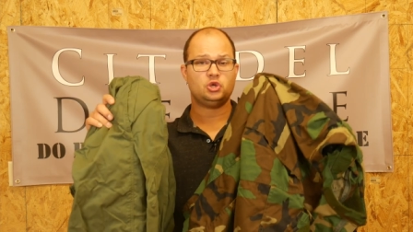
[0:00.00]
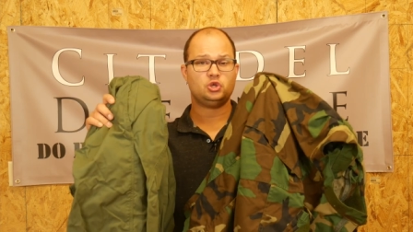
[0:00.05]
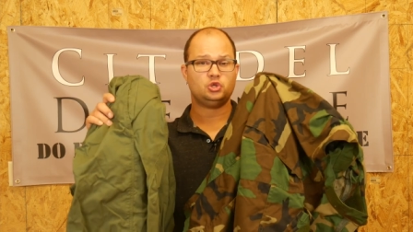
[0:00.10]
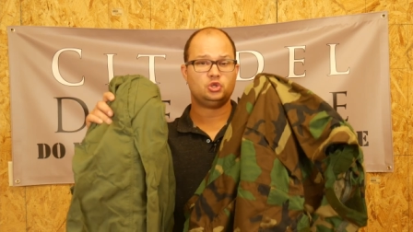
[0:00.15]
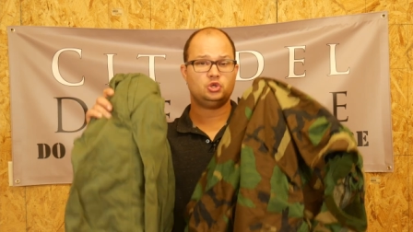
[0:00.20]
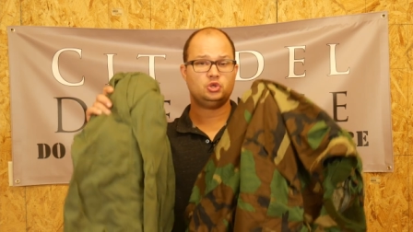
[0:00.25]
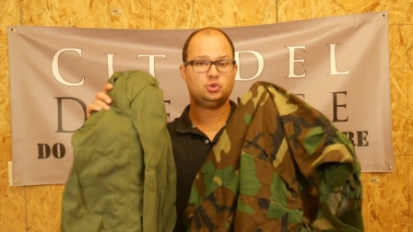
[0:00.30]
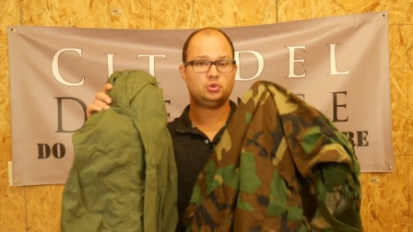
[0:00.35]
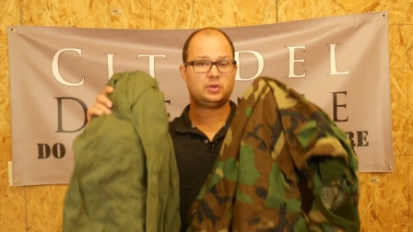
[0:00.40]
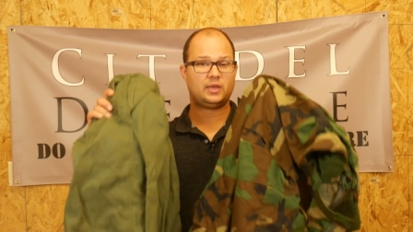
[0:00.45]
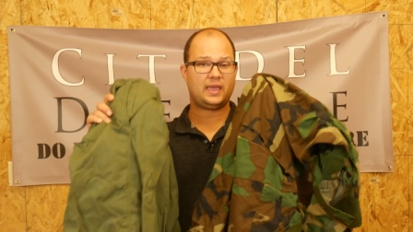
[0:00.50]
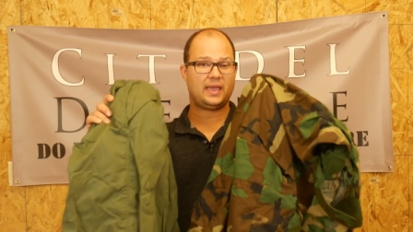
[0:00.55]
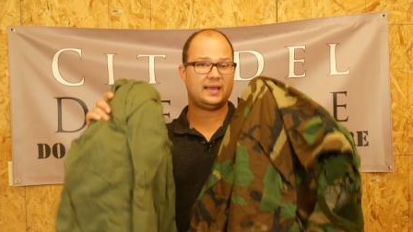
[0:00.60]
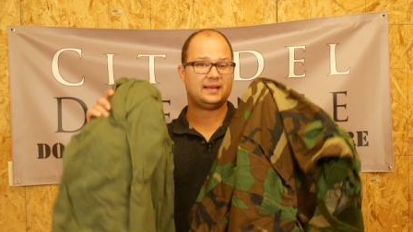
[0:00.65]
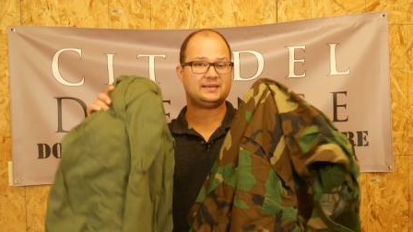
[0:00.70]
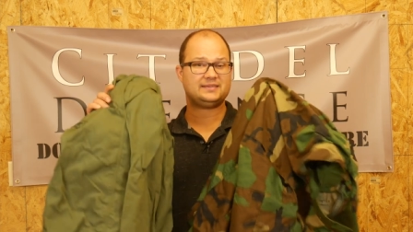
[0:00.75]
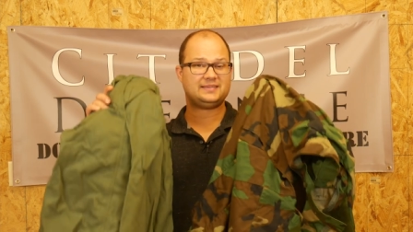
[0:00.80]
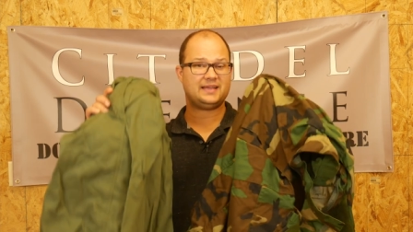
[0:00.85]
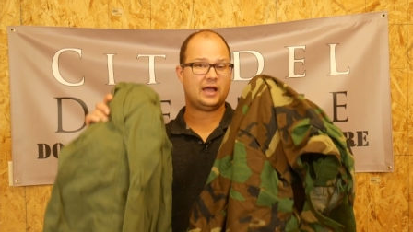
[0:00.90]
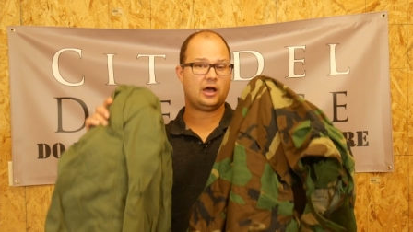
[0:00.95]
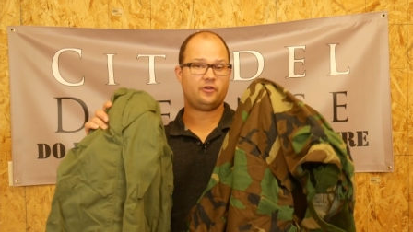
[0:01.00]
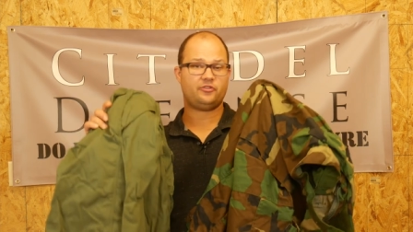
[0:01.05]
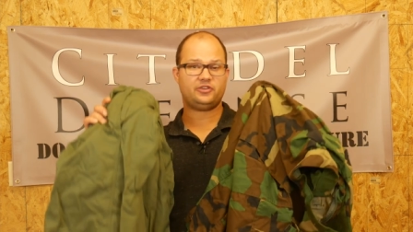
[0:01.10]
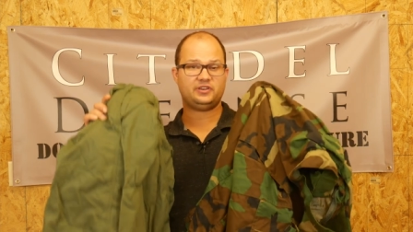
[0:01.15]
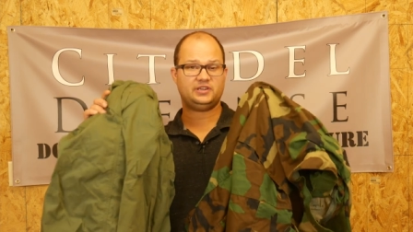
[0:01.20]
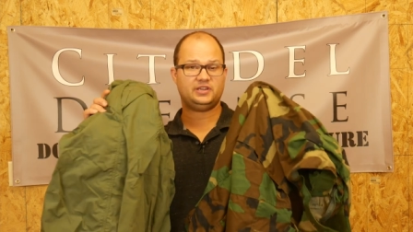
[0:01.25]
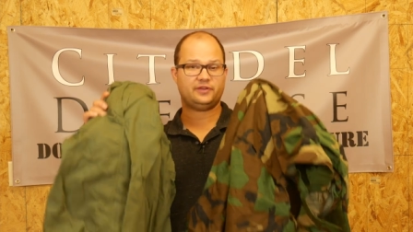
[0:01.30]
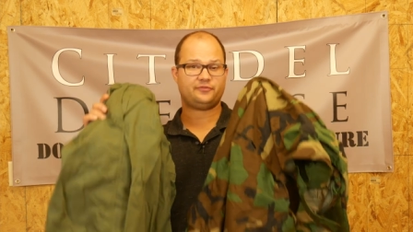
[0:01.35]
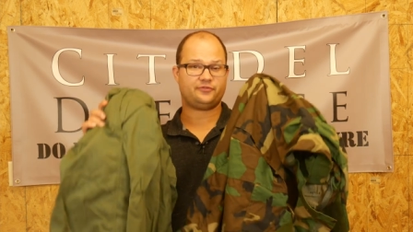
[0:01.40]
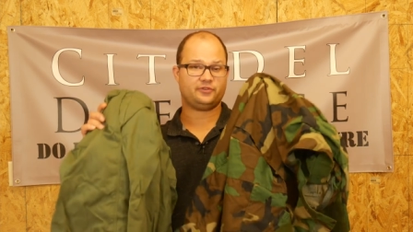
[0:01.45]
you can't tell
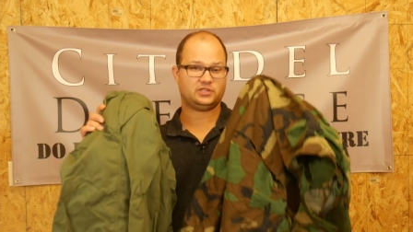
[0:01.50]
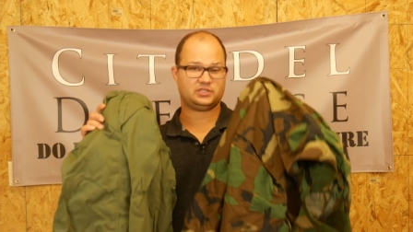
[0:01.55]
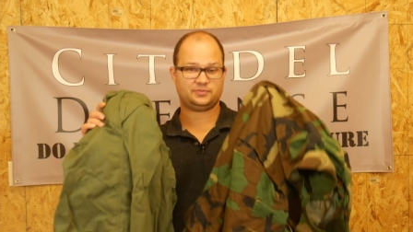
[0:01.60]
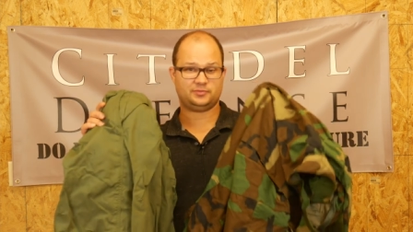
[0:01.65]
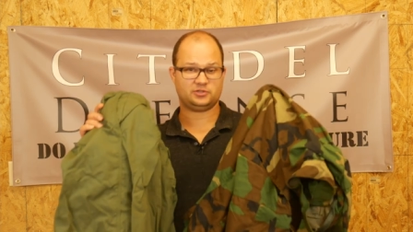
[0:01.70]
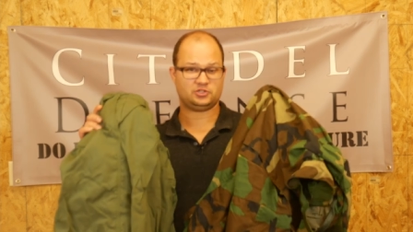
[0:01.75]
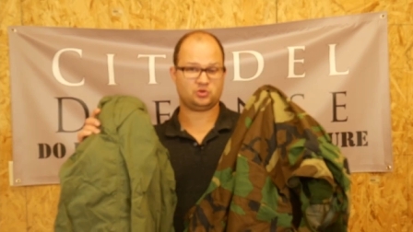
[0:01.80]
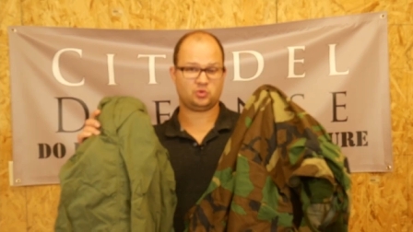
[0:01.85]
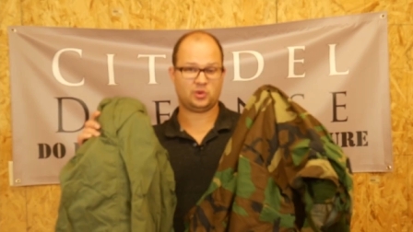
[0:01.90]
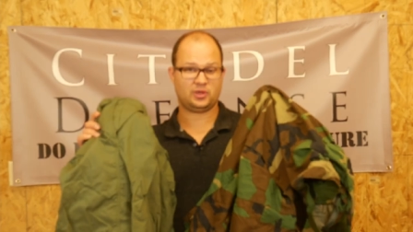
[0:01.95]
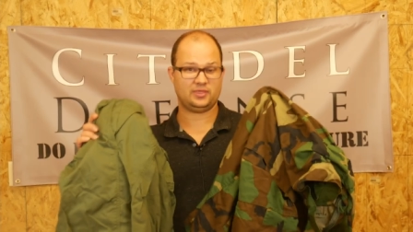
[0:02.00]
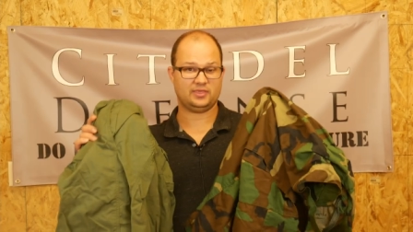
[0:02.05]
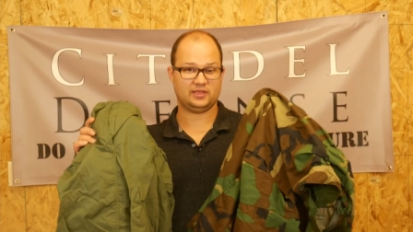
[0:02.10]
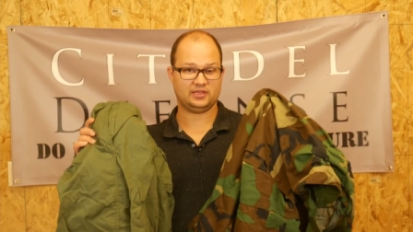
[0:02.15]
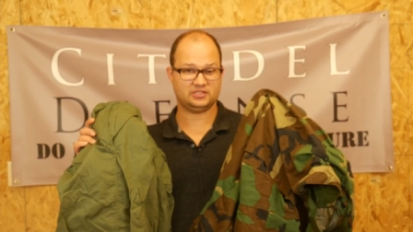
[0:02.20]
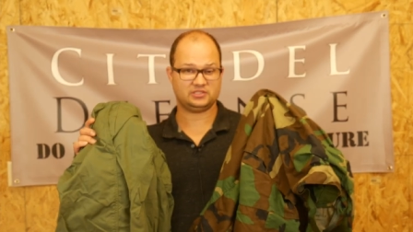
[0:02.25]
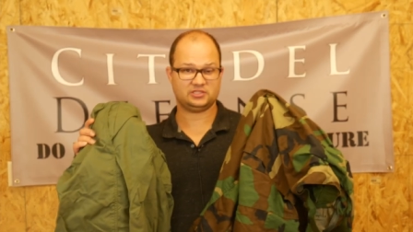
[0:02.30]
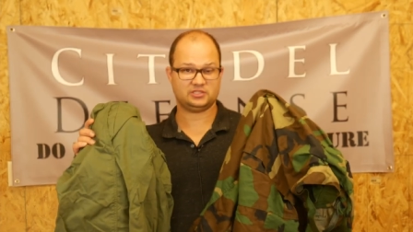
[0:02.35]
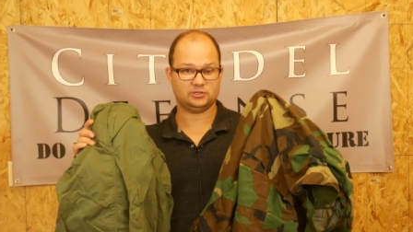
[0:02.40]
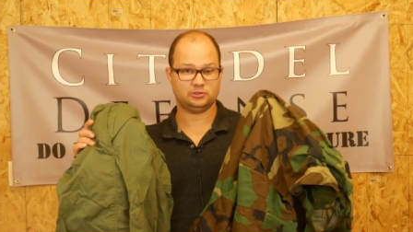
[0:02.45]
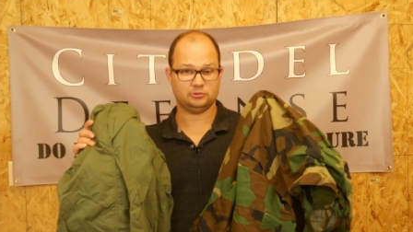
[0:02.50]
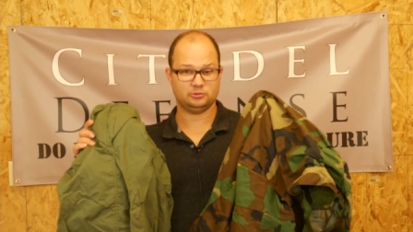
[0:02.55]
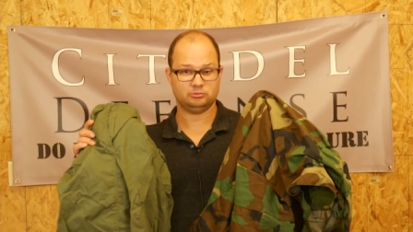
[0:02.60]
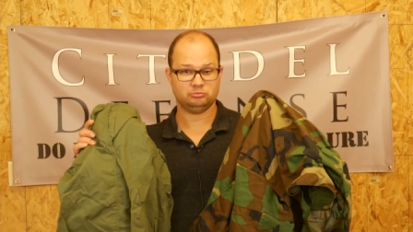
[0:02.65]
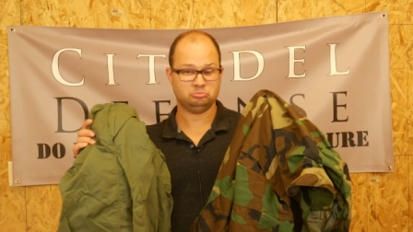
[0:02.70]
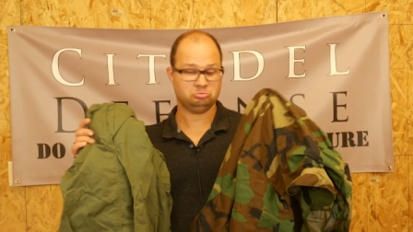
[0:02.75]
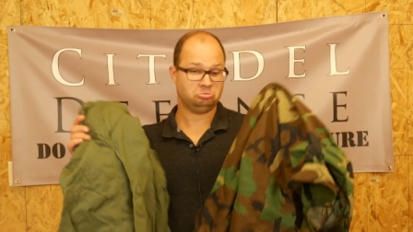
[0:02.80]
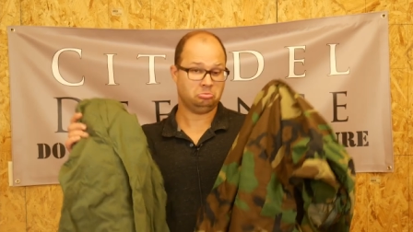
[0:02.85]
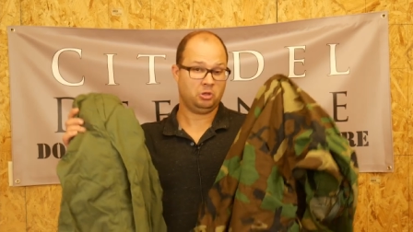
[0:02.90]
the difference between these two.